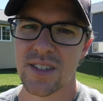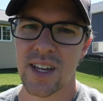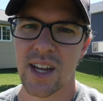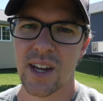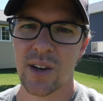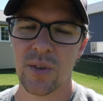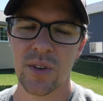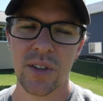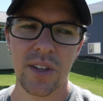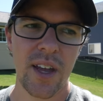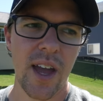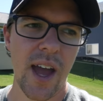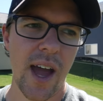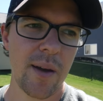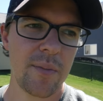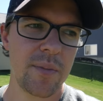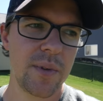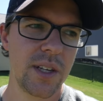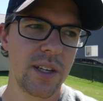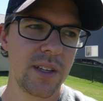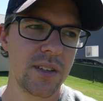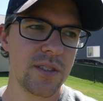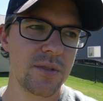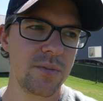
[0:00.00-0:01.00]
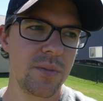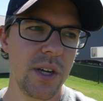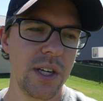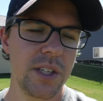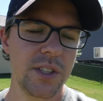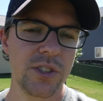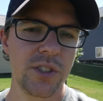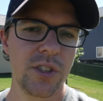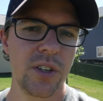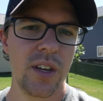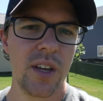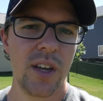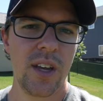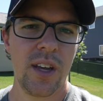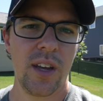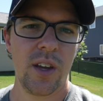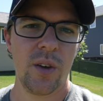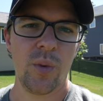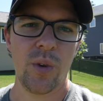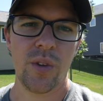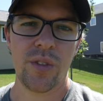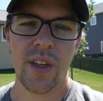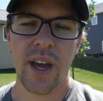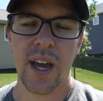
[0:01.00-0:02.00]
not really happening as much
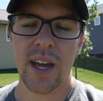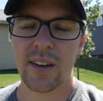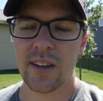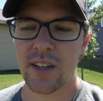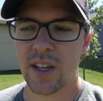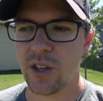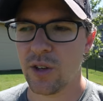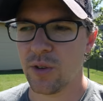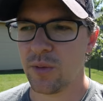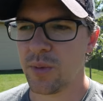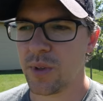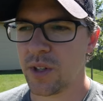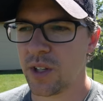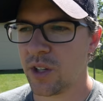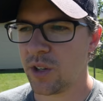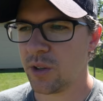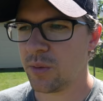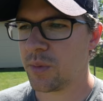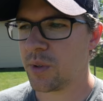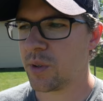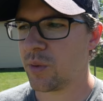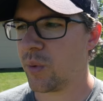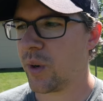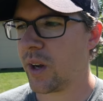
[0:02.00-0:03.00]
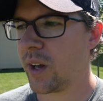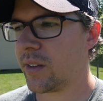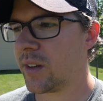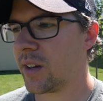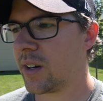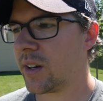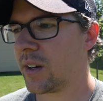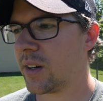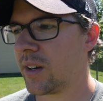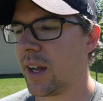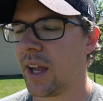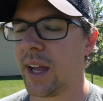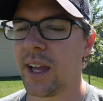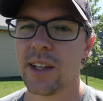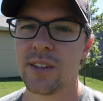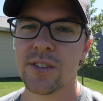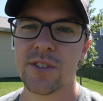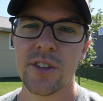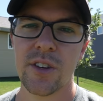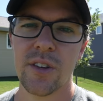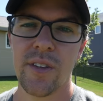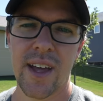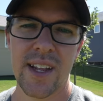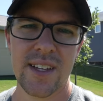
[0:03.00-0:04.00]
with that humid, humid weather.
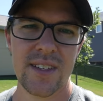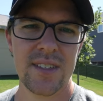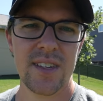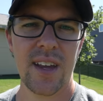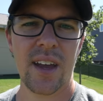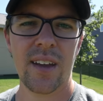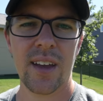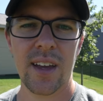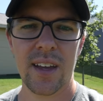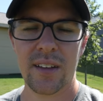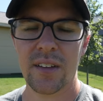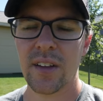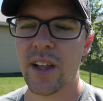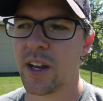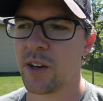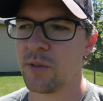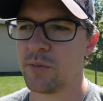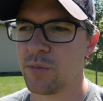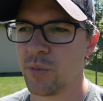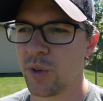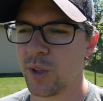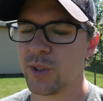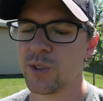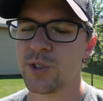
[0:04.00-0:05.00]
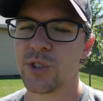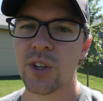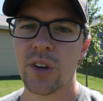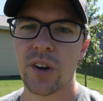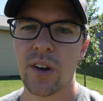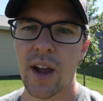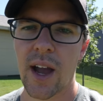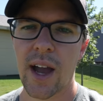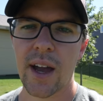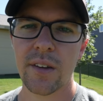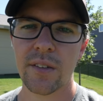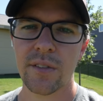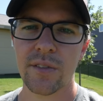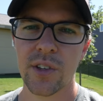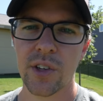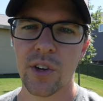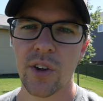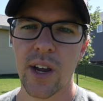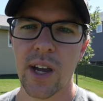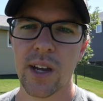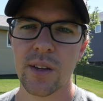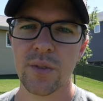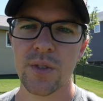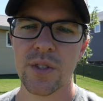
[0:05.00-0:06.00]
And so that's sucking a lot of moisture out of the
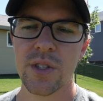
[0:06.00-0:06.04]
ground